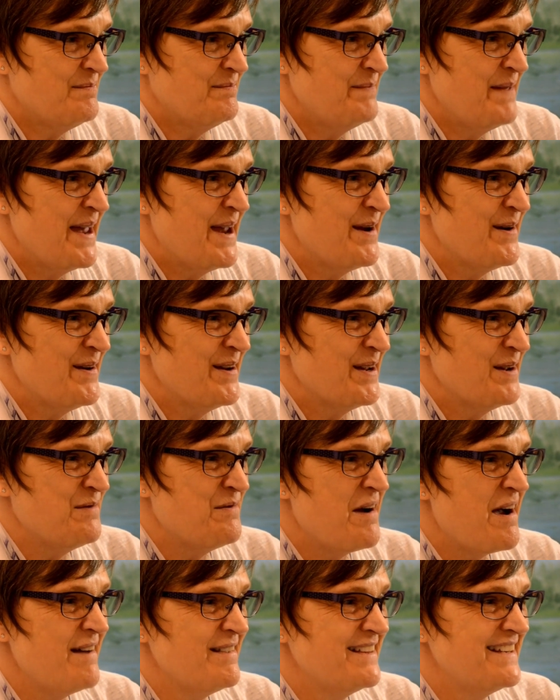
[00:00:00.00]
parent
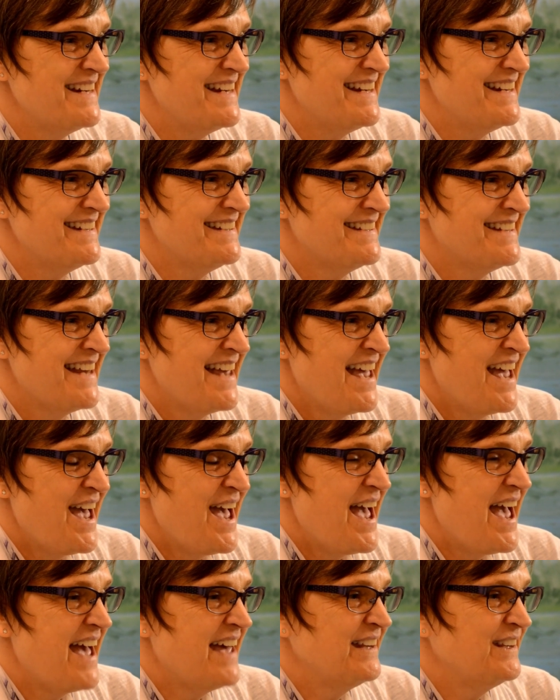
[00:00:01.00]
qualities
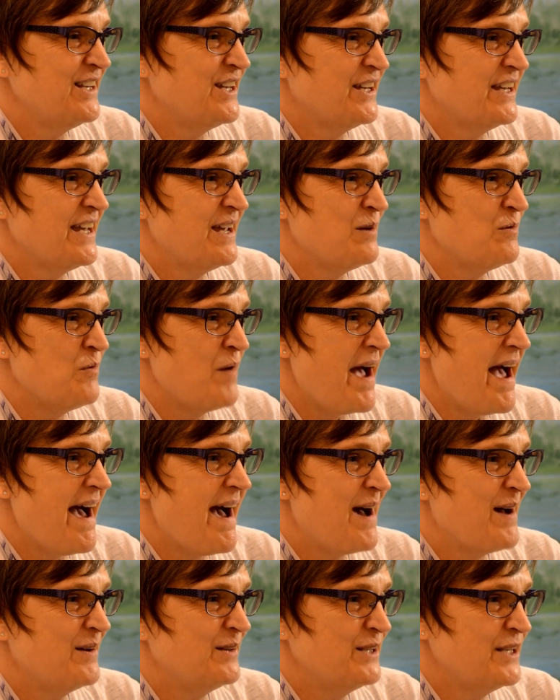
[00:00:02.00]
and look at
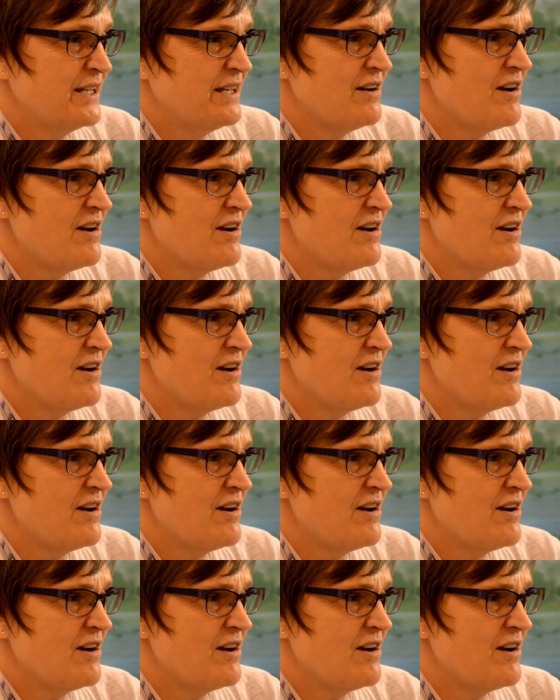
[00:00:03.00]
all